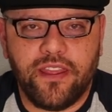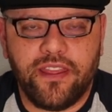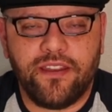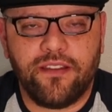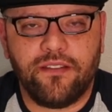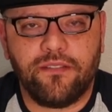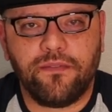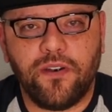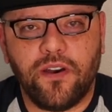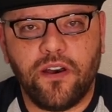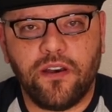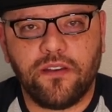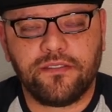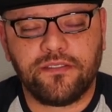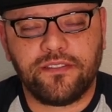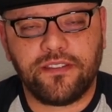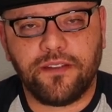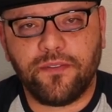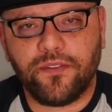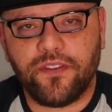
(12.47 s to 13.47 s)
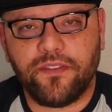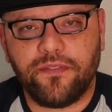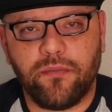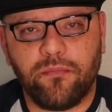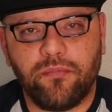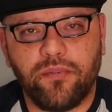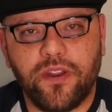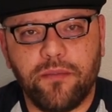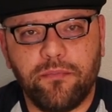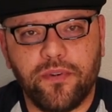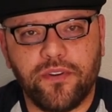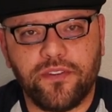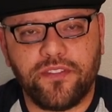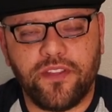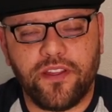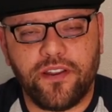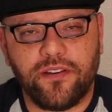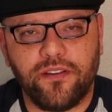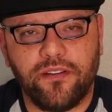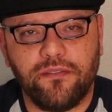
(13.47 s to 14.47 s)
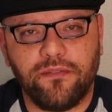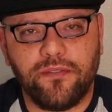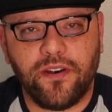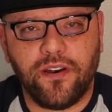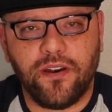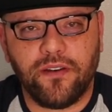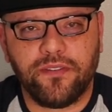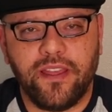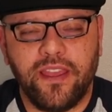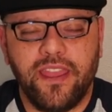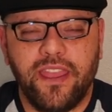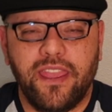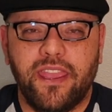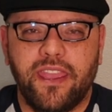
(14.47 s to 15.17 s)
and it involves several different preppers that are involved